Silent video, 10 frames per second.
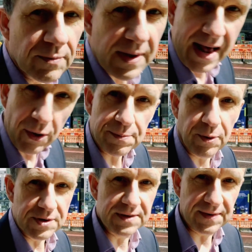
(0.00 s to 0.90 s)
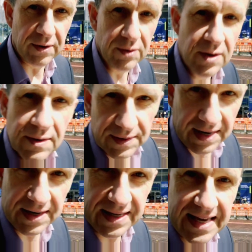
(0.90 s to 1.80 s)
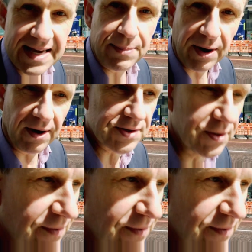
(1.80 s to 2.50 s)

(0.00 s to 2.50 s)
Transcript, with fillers: from a health point of view, the kind of key part